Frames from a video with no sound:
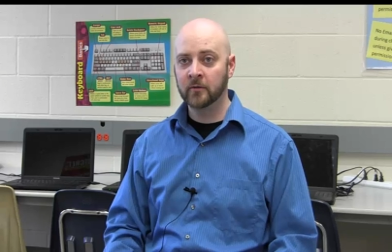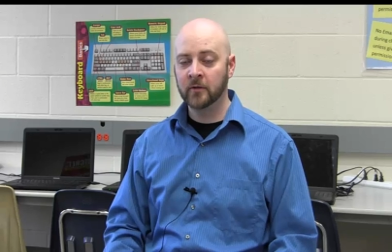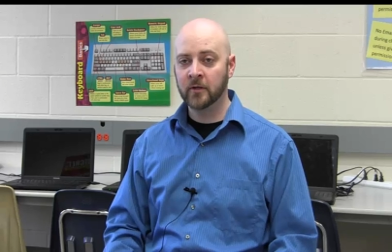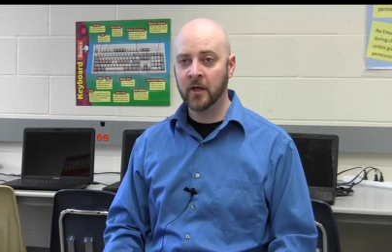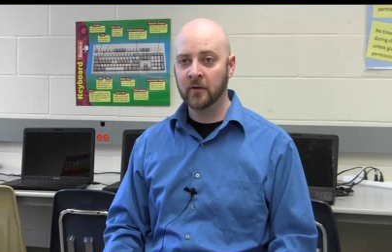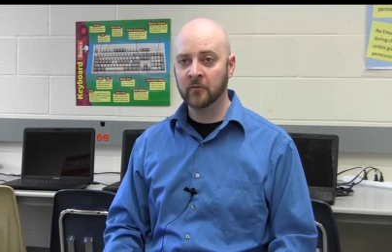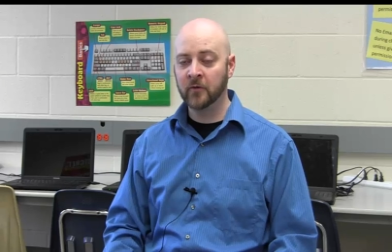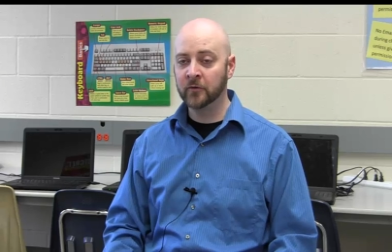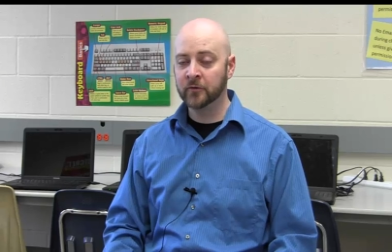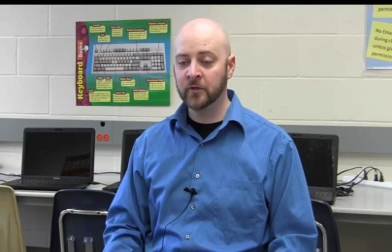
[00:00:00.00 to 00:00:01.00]
the kind of
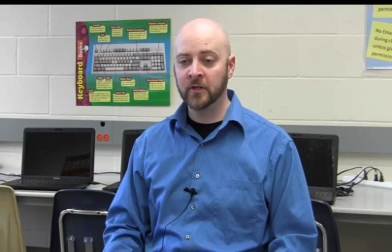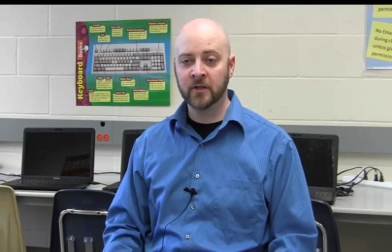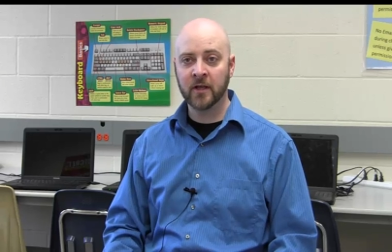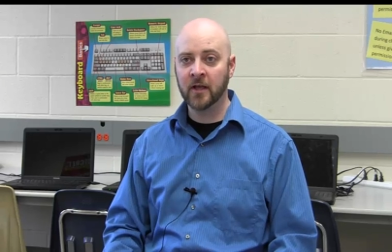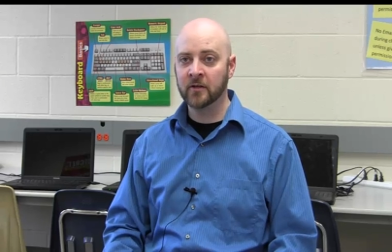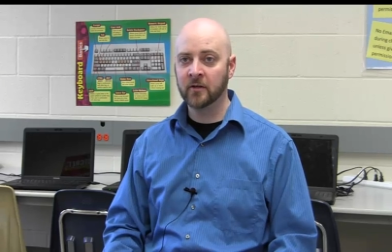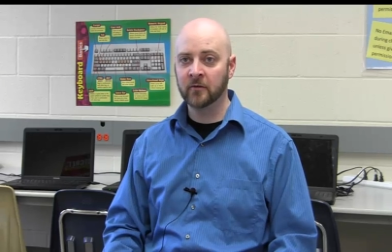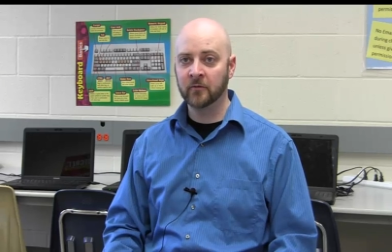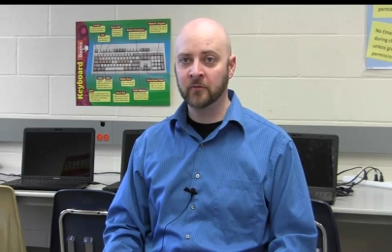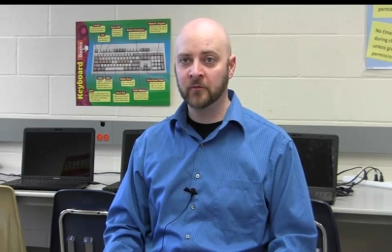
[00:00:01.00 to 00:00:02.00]
filtering and the kind
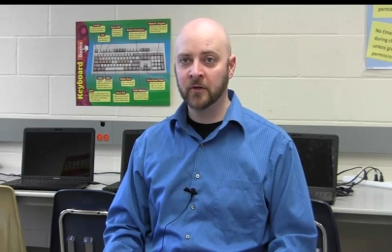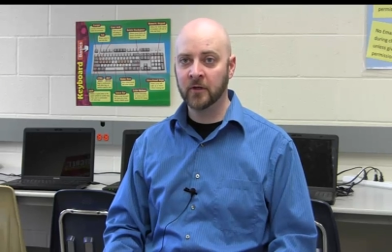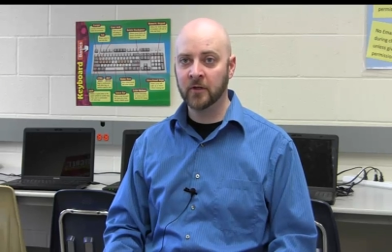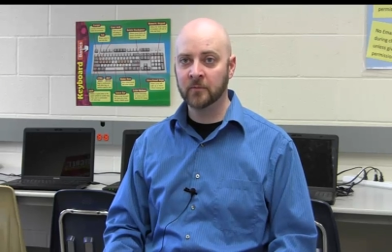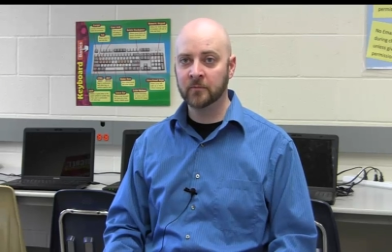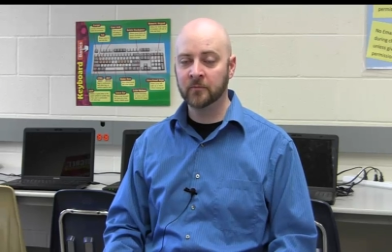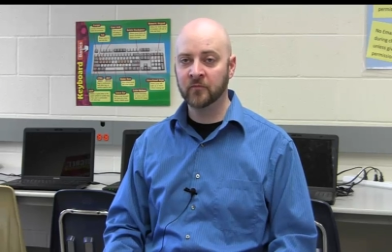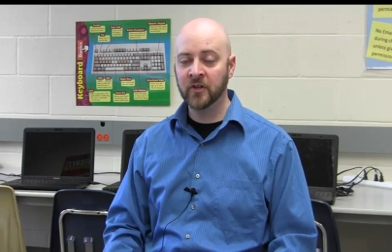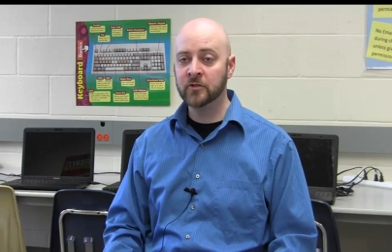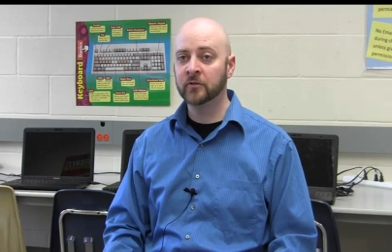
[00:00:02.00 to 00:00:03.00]
of uh,
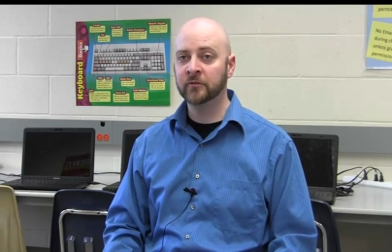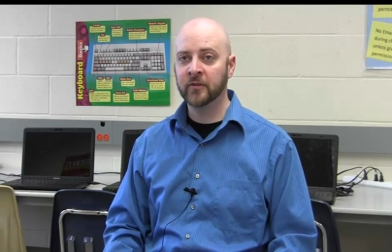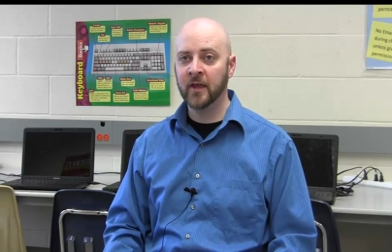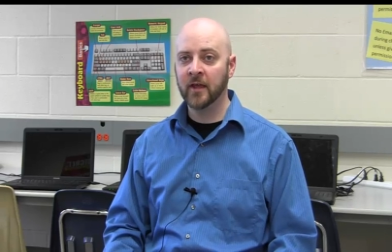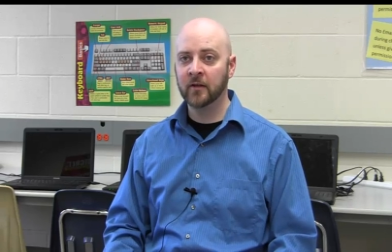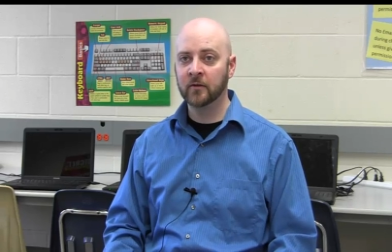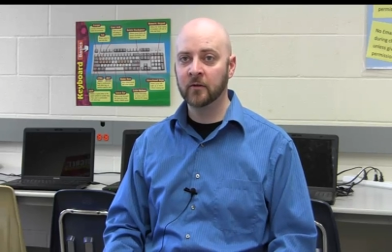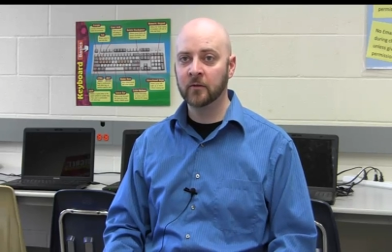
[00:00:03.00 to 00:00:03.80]
features that